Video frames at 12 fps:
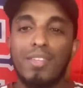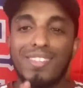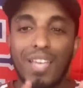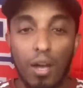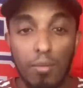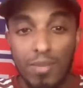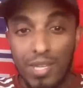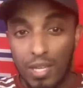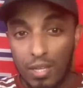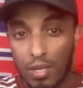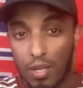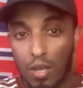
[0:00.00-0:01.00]
Tell
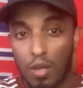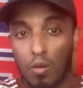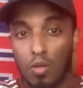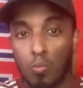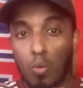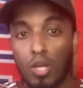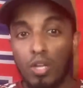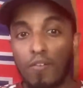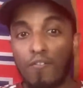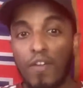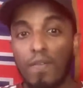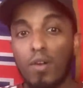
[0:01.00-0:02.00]
me what your
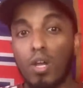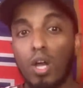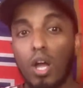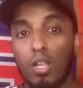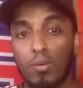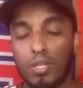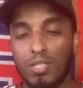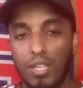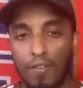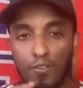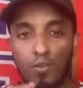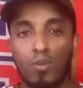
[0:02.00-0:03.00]
favorite color is
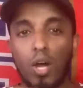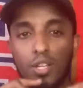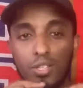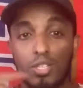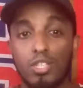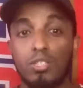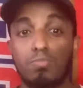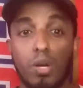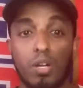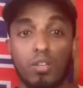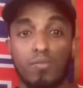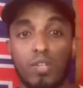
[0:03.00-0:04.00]
if you've gotten to this
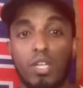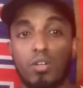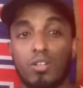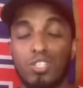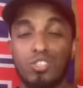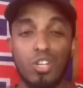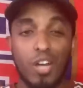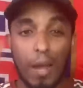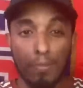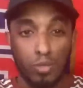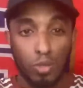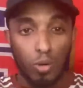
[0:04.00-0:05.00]
part of the video because you're an
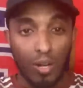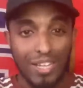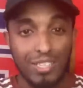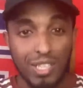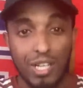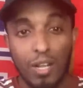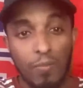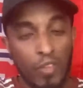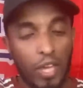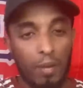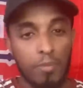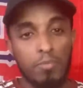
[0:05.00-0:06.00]
absolute legend
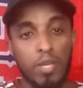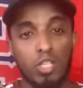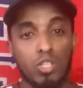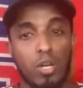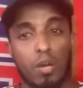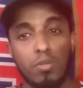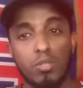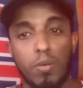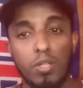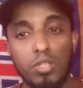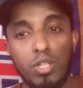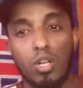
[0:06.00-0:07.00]
and i'm going to make sure i
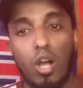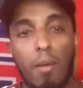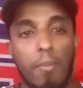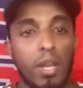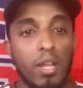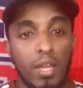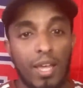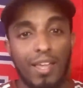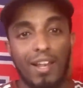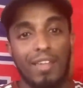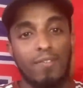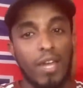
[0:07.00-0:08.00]
respond to your comment
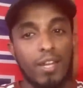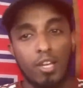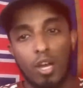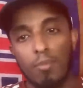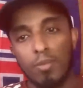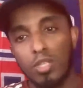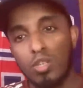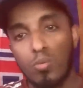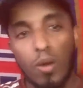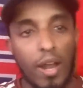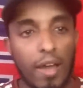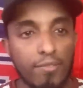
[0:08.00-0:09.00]
and leave any comment that you
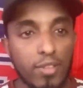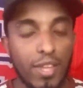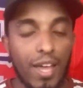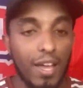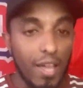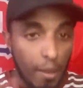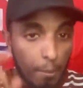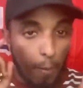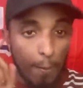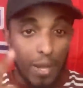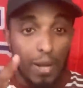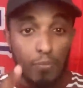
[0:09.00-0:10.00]
want after that
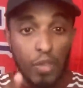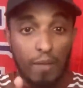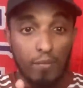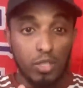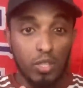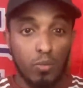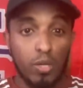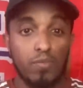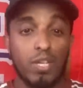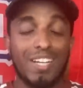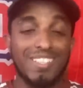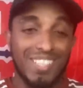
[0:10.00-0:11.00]
but big up to every single one of
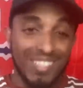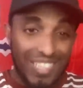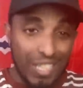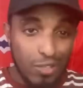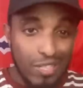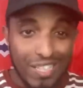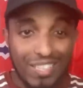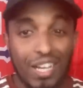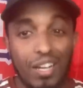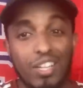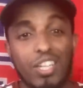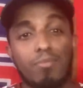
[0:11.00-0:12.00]
you guys continue to hit
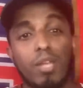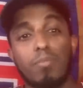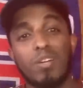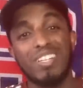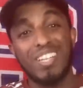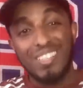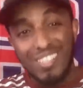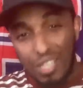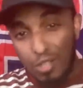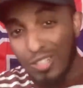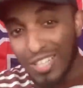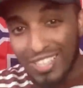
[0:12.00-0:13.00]
that goddamn like button
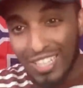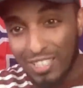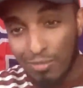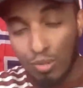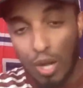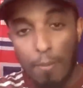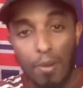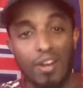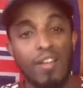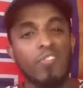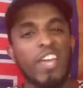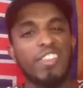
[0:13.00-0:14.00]
continue to hit that subscribe
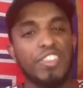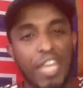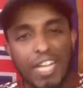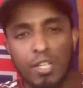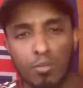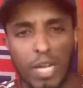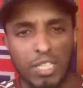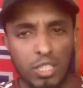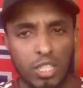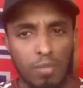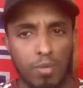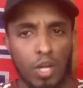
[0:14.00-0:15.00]
button and declan rice
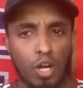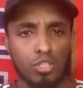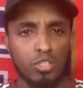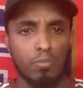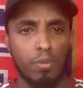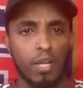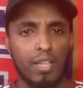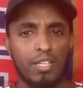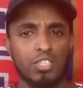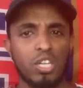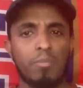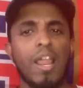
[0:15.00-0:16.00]
is going to be an arsenal player
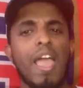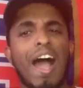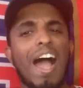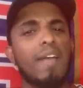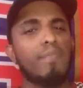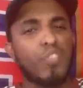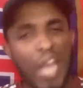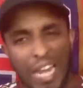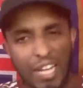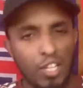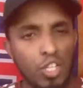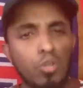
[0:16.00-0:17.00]
ladies and gentlemen i am
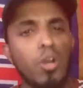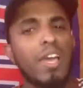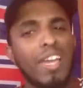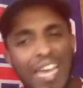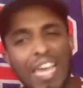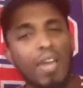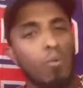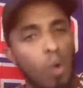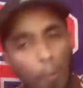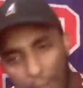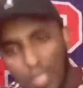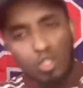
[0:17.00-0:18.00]
telling you he
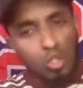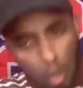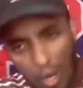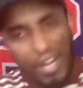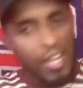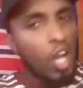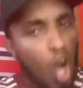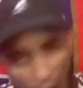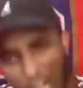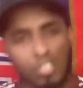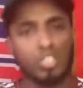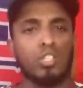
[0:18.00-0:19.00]
will be joining
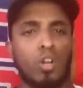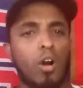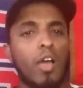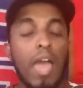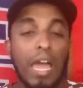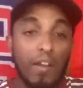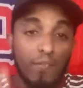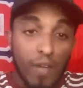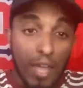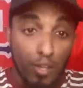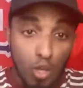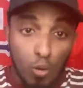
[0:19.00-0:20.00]
arsenal and if
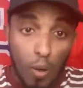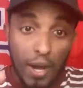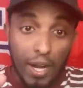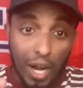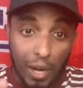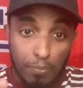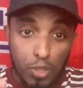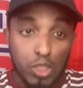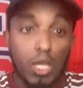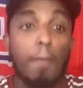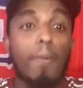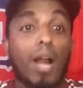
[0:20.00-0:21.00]
you want to clip
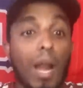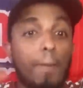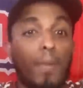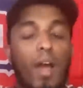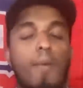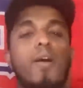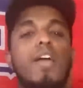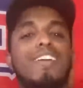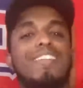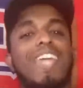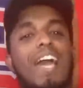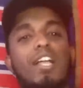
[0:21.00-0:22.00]
this up clip it up
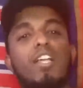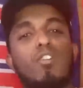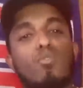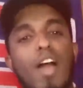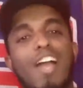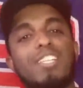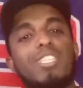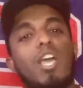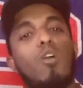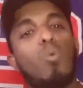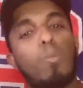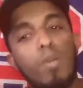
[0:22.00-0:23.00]
declan rice
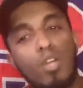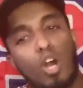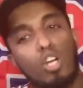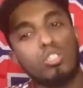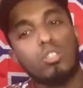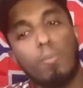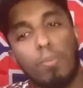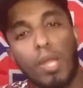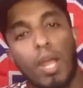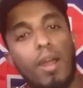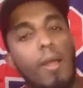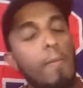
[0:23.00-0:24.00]
will be an arsenal
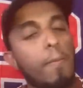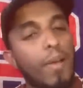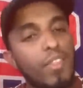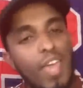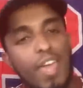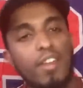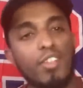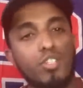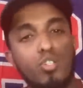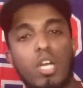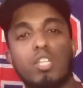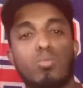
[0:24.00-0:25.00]
player by the end of the
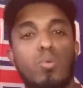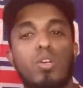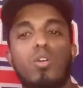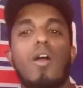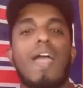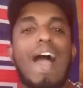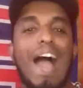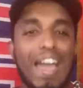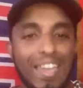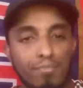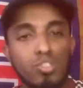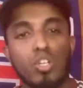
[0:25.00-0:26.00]
transfer window
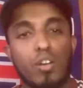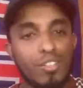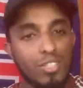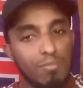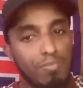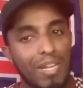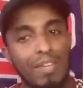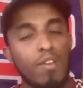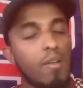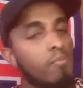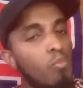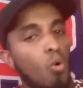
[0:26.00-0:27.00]
i am starting to believe
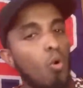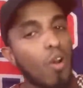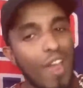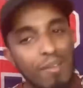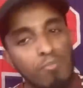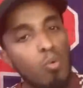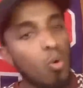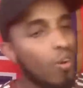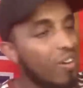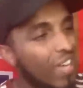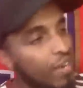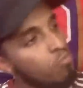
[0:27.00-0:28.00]
it more and
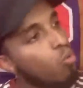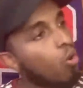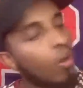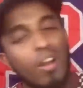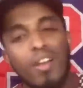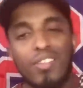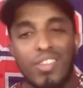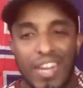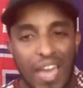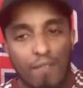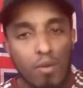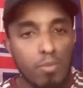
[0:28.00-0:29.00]
more and more
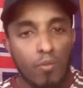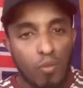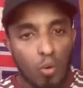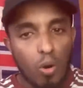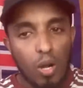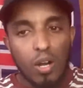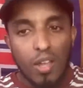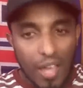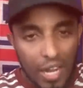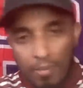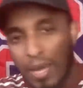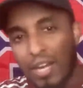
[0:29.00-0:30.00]
than ever before
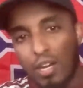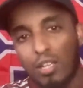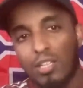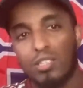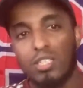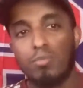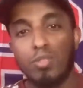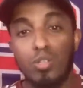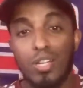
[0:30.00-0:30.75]
and I'm out of here, ladies and gentlemen.